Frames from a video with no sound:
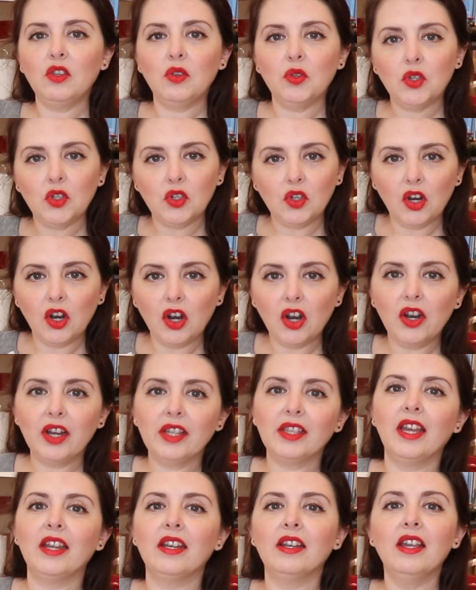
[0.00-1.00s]
you stir,
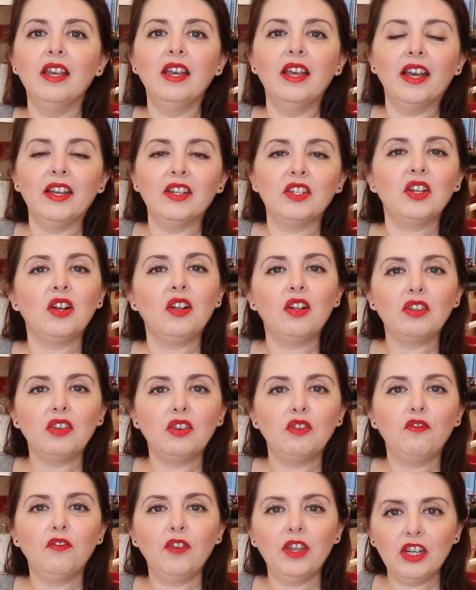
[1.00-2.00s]
and then until
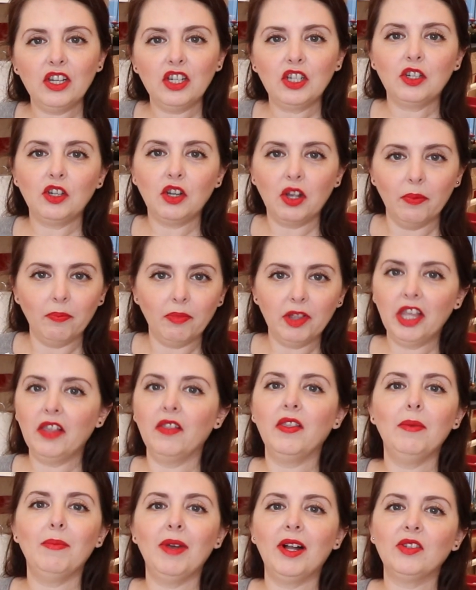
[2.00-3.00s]
you finish
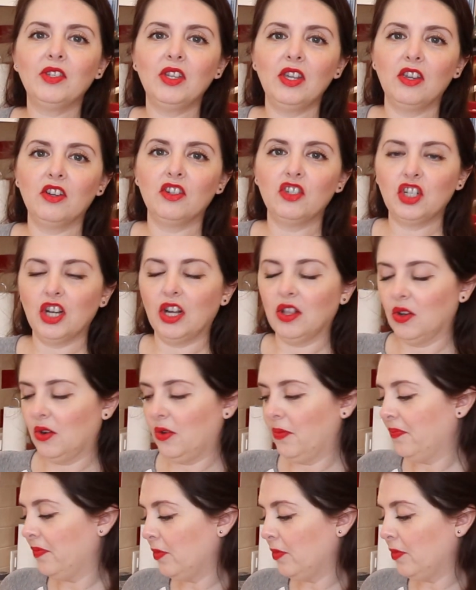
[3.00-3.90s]
completely melting your jello.